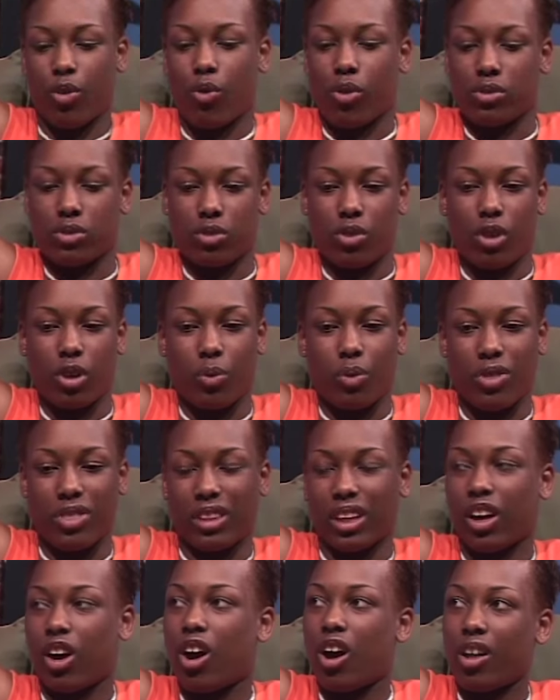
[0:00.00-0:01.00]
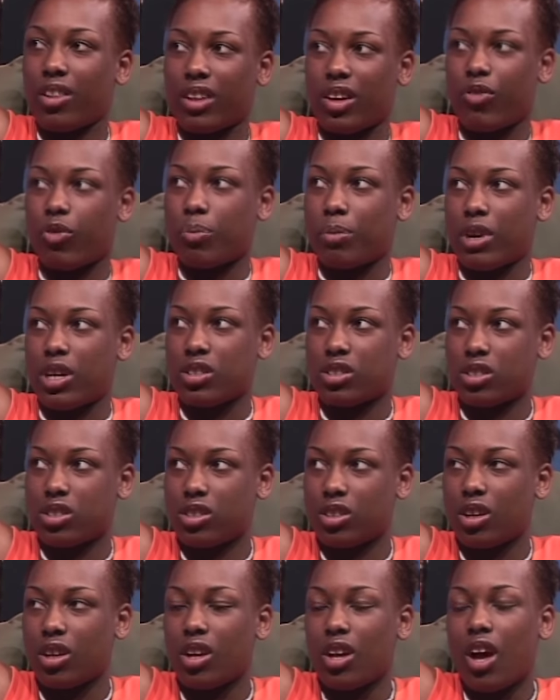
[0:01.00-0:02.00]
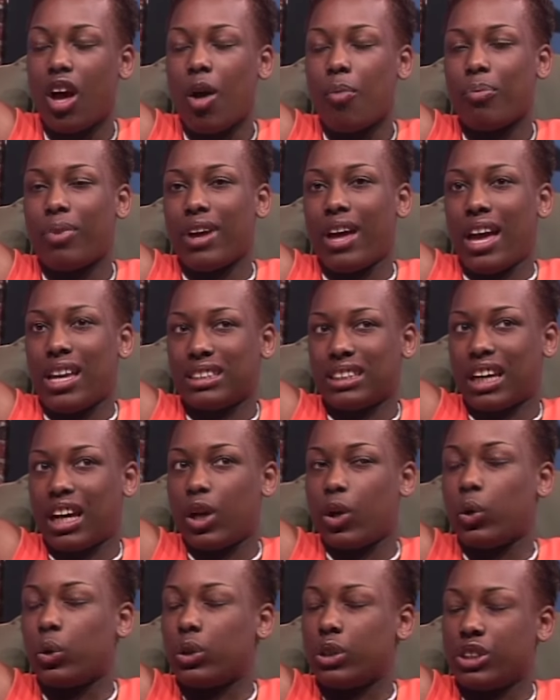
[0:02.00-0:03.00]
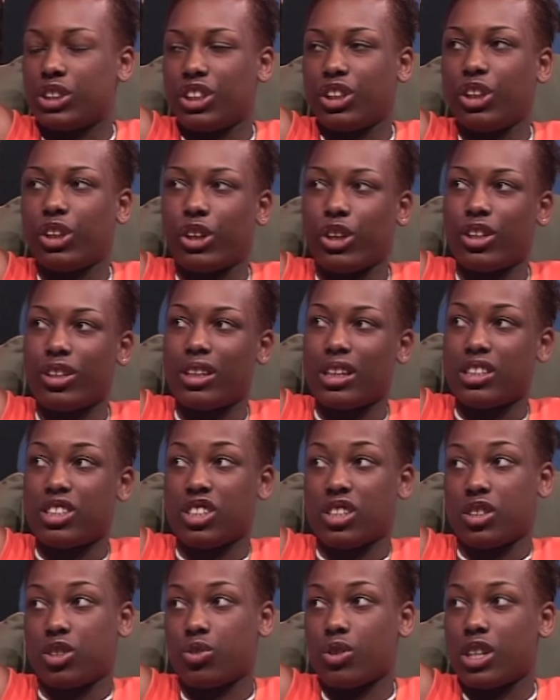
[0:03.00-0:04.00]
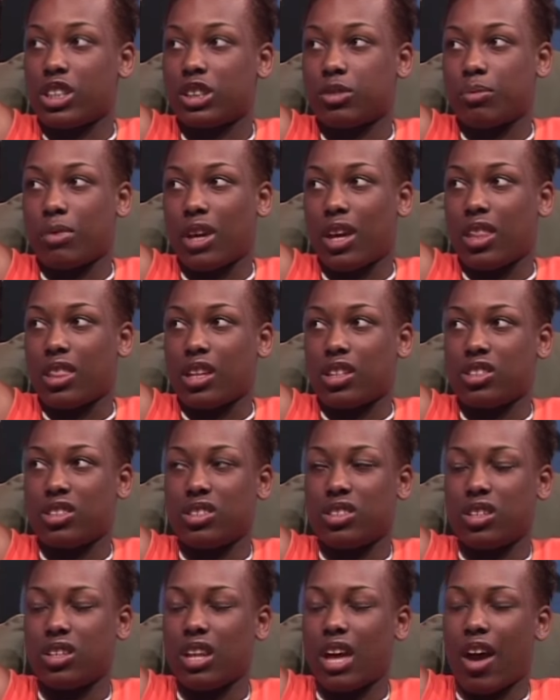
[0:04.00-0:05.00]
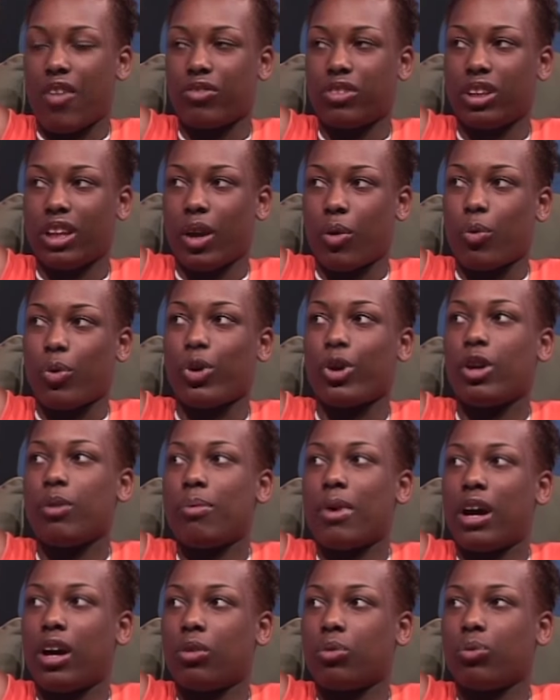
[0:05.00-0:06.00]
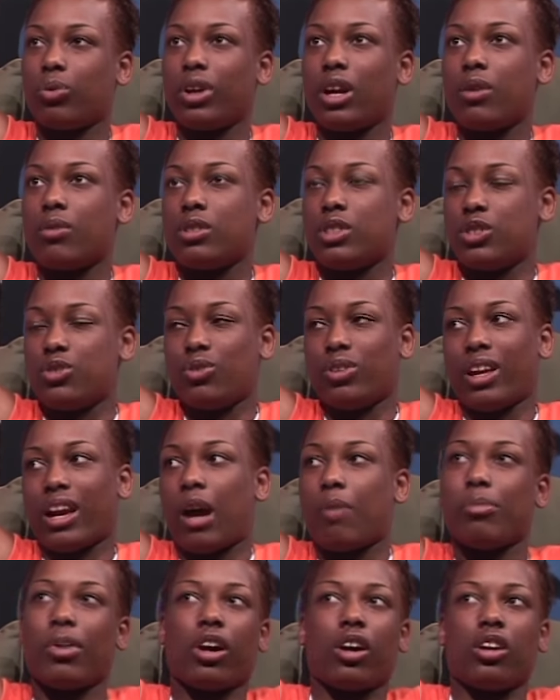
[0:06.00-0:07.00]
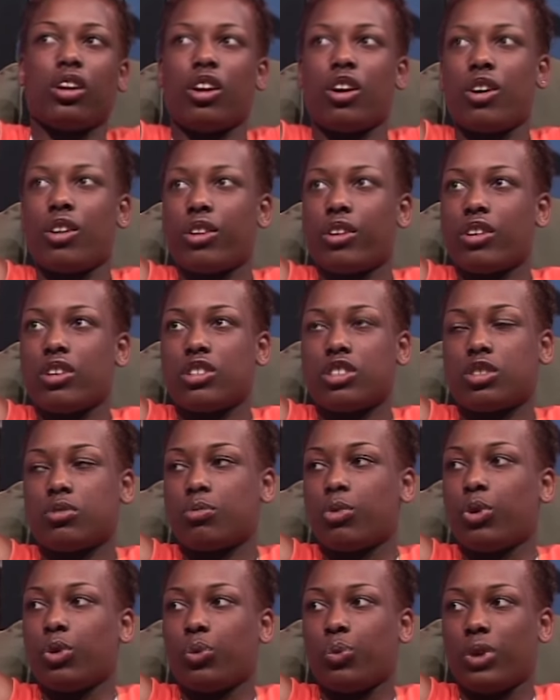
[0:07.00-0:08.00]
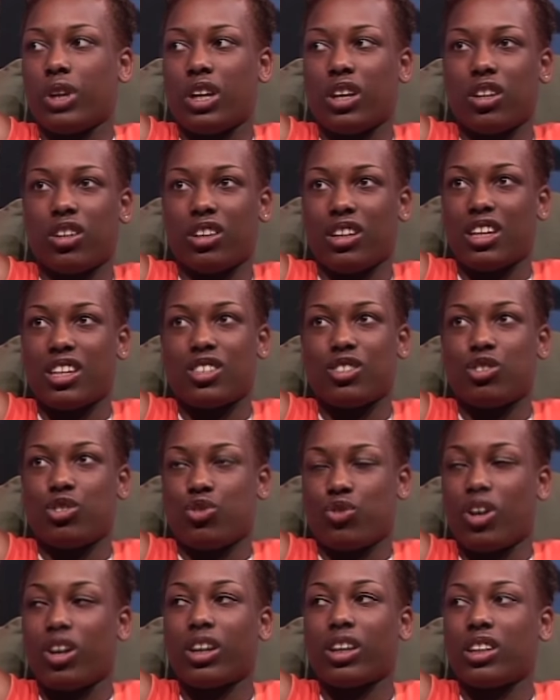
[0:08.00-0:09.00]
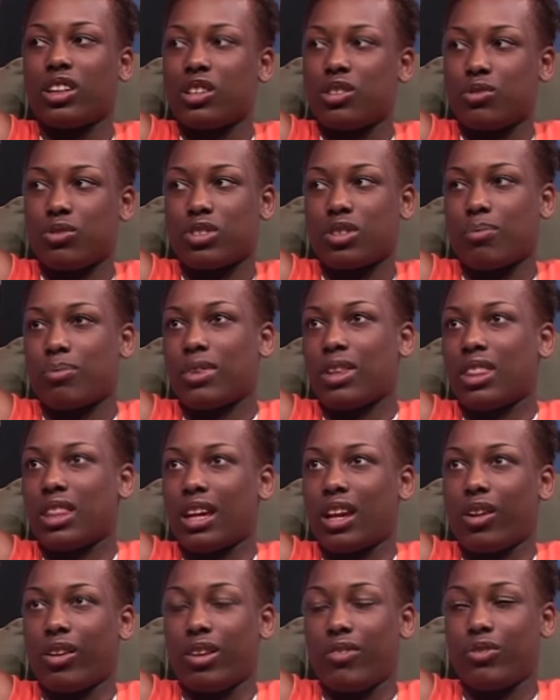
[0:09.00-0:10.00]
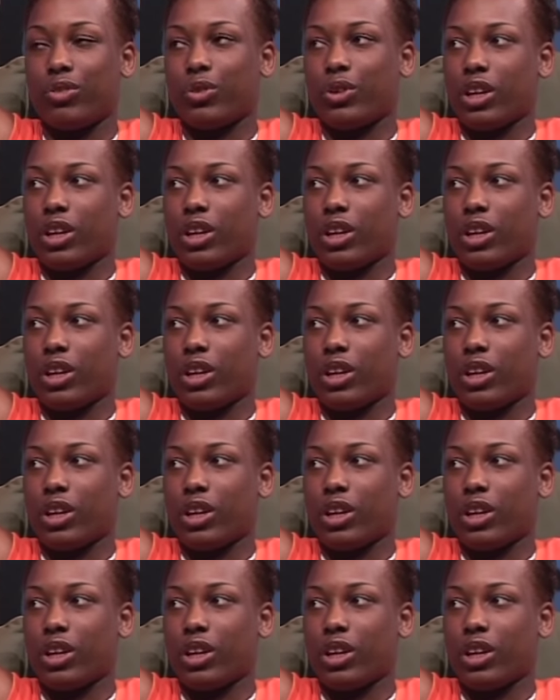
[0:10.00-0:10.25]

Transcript: who I was going with, and like all the information. But as I got older, she learned that she could trust me and that she didn't have to like worry about what I would do. Like I'm not gonna go there and smoke weed and get drunk and then do something that I'll love to